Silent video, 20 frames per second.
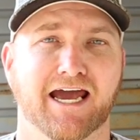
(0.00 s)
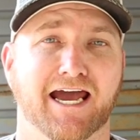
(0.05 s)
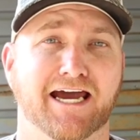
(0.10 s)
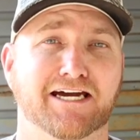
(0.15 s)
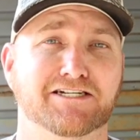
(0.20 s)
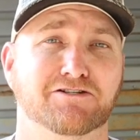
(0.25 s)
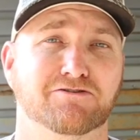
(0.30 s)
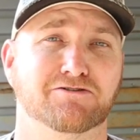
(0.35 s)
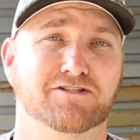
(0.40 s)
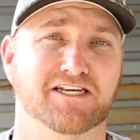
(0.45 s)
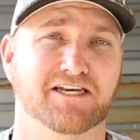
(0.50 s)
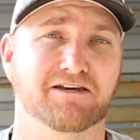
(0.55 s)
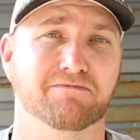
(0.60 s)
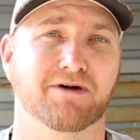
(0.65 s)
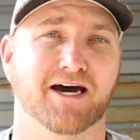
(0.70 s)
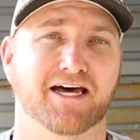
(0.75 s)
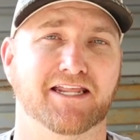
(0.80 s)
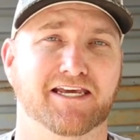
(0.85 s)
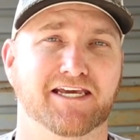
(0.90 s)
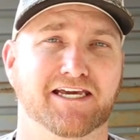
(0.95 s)
As you've seen
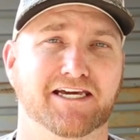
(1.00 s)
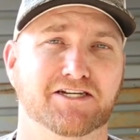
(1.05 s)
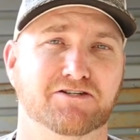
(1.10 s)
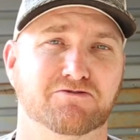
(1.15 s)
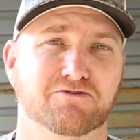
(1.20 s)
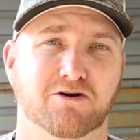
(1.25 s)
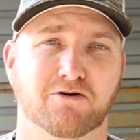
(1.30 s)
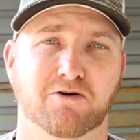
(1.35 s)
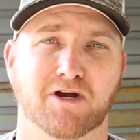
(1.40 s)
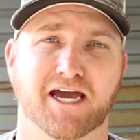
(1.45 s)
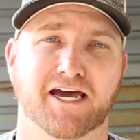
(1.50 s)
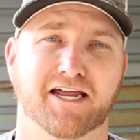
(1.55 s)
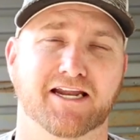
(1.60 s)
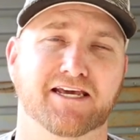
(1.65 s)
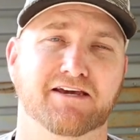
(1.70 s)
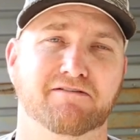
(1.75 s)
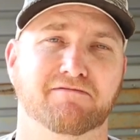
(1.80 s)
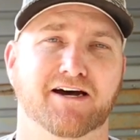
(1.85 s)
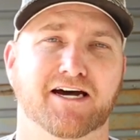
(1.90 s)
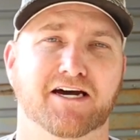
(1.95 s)
by the intro, got
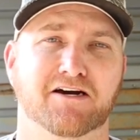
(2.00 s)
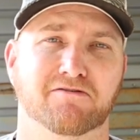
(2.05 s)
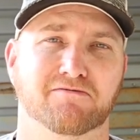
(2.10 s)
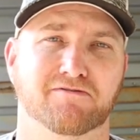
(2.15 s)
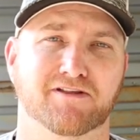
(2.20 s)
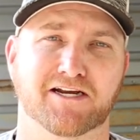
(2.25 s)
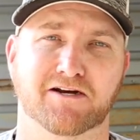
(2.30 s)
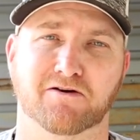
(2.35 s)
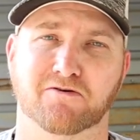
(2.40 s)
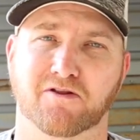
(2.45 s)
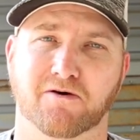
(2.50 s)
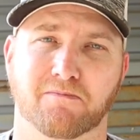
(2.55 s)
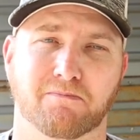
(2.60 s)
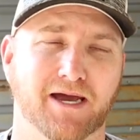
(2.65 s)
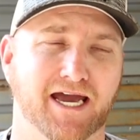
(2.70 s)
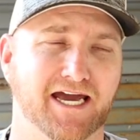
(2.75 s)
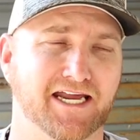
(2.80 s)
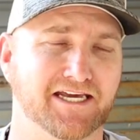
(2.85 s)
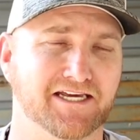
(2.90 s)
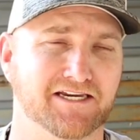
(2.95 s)
Levi over there on the
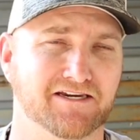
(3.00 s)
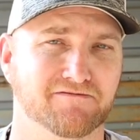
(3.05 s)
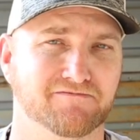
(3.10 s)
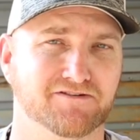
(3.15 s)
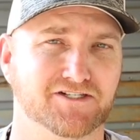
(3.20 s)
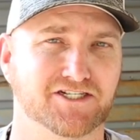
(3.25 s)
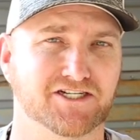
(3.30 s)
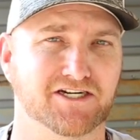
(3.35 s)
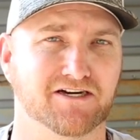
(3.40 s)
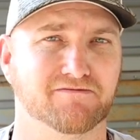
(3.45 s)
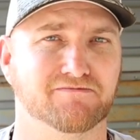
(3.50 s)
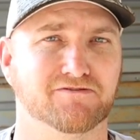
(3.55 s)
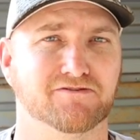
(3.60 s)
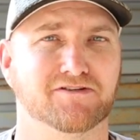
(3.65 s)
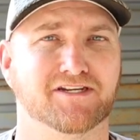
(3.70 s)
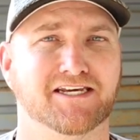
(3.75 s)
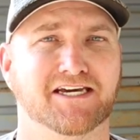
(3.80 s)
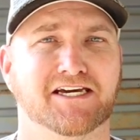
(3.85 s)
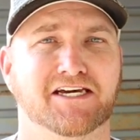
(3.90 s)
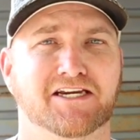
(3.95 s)
bad end of a
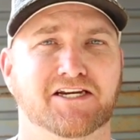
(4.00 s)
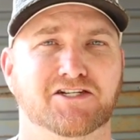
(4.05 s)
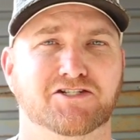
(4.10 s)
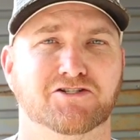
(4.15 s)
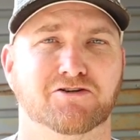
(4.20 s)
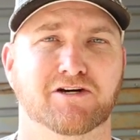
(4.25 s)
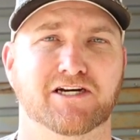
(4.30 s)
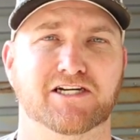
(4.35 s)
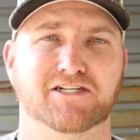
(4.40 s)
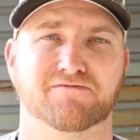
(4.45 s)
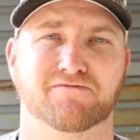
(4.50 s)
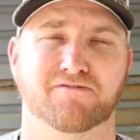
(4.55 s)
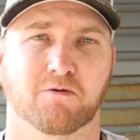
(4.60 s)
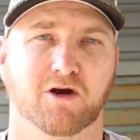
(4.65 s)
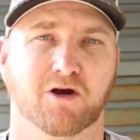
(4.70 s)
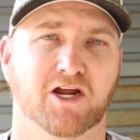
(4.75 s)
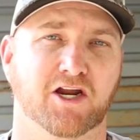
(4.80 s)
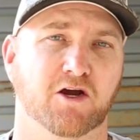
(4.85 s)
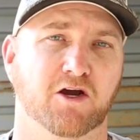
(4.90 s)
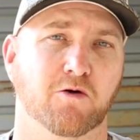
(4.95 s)
shovel digging a trench, but
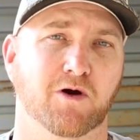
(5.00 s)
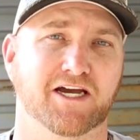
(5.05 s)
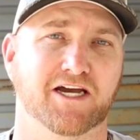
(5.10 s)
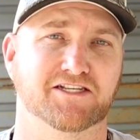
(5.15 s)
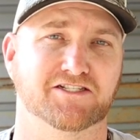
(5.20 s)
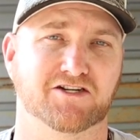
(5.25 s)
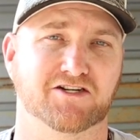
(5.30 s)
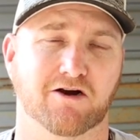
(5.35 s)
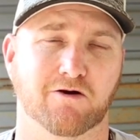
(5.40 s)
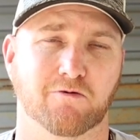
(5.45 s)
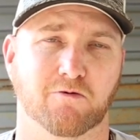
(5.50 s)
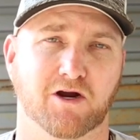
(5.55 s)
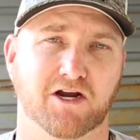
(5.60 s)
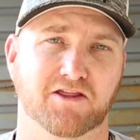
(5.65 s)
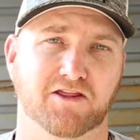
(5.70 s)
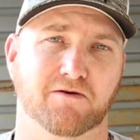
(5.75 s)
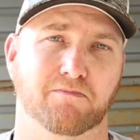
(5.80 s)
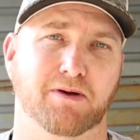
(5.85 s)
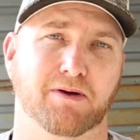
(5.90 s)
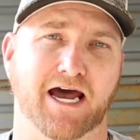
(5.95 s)
we're going to go ahead and start
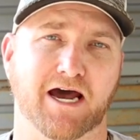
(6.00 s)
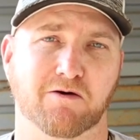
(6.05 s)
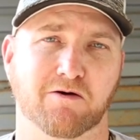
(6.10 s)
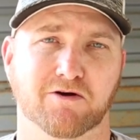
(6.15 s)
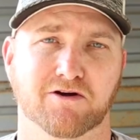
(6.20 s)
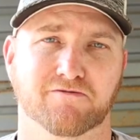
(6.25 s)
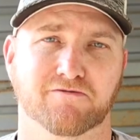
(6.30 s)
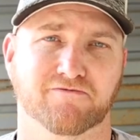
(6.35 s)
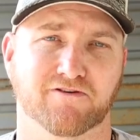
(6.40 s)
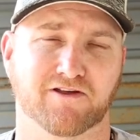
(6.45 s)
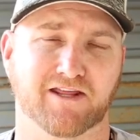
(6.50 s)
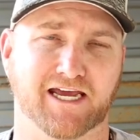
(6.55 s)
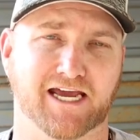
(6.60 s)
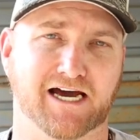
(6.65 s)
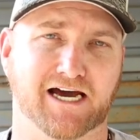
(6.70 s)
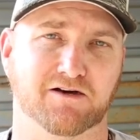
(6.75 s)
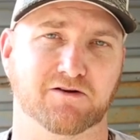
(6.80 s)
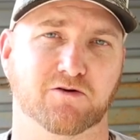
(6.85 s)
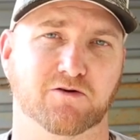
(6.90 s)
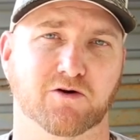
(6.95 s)
running the power for the
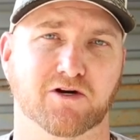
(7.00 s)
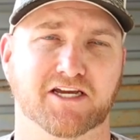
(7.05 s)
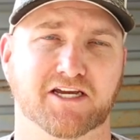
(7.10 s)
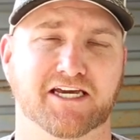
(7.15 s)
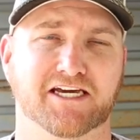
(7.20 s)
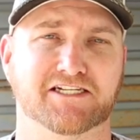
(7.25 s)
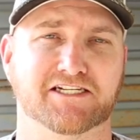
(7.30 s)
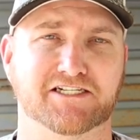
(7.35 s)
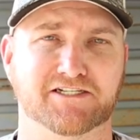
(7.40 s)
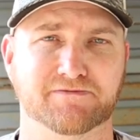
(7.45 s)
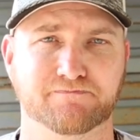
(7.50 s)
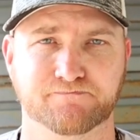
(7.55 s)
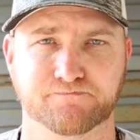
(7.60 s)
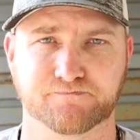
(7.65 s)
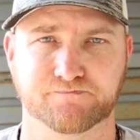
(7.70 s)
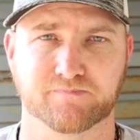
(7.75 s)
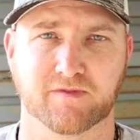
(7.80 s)
outdoor kitchen,